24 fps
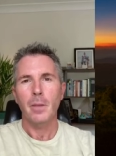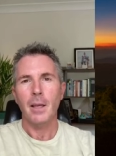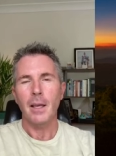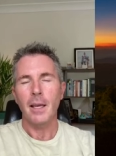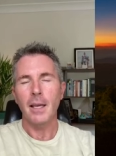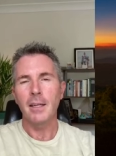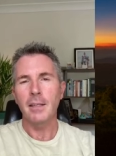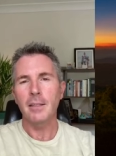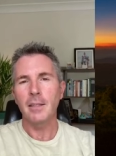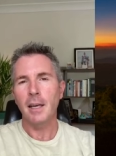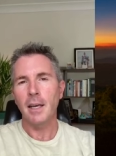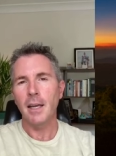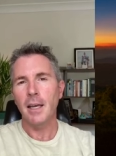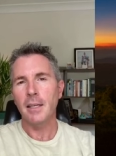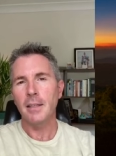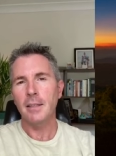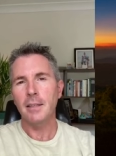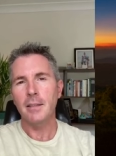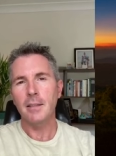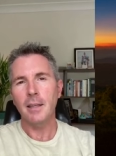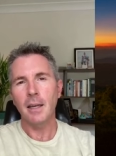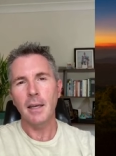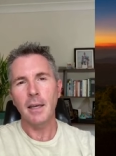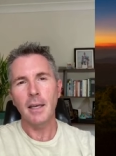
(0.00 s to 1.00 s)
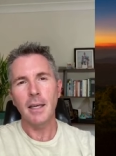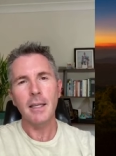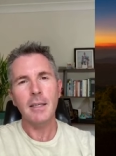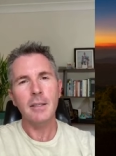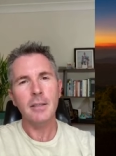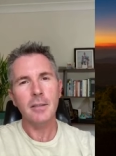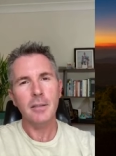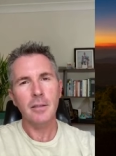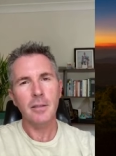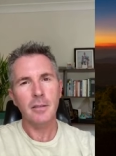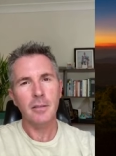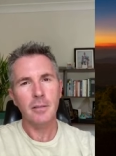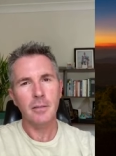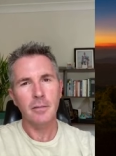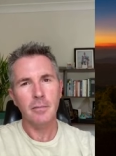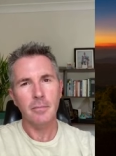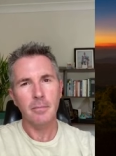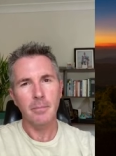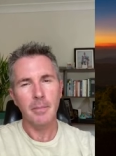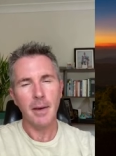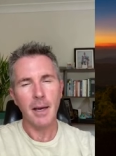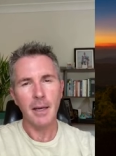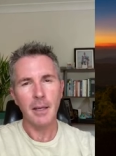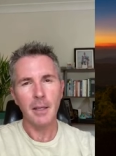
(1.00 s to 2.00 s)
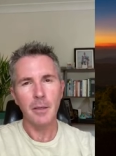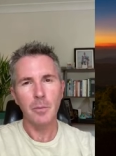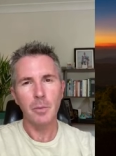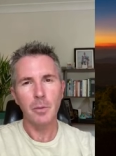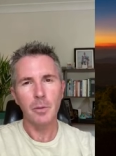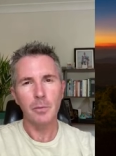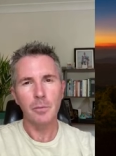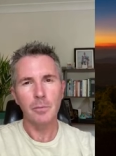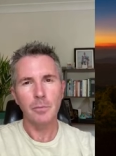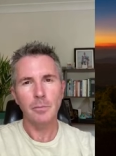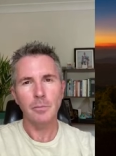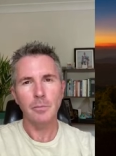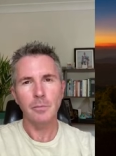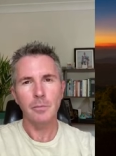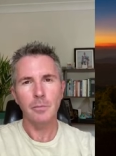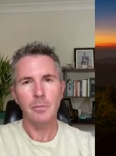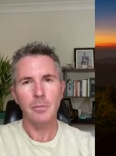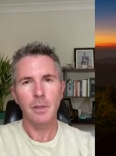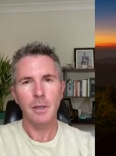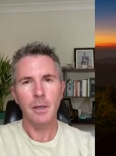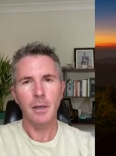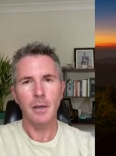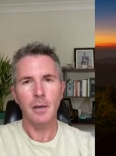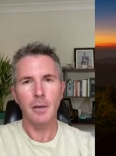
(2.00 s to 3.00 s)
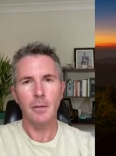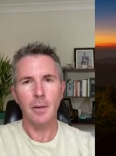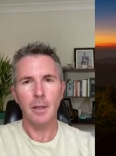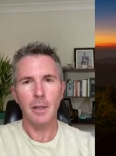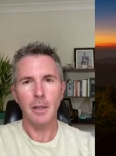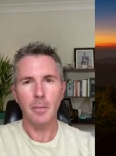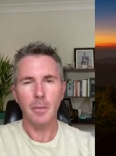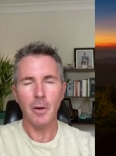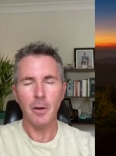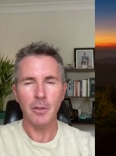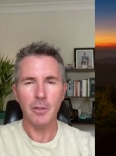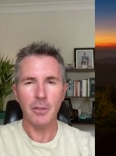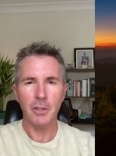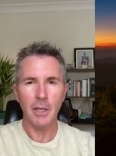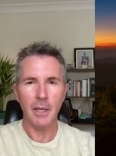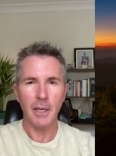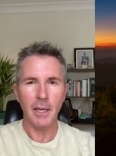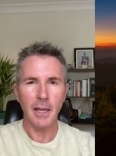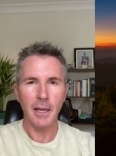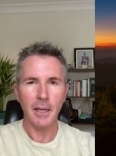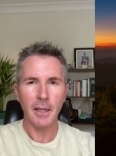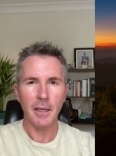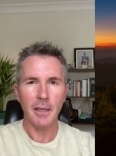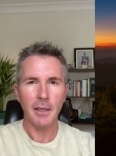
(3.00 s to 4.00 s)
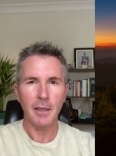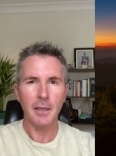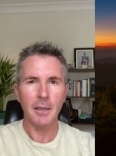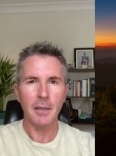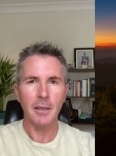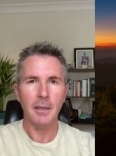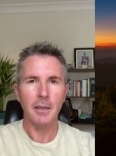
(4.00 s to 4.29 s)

Intellect is the least malleable um, and the most genetic,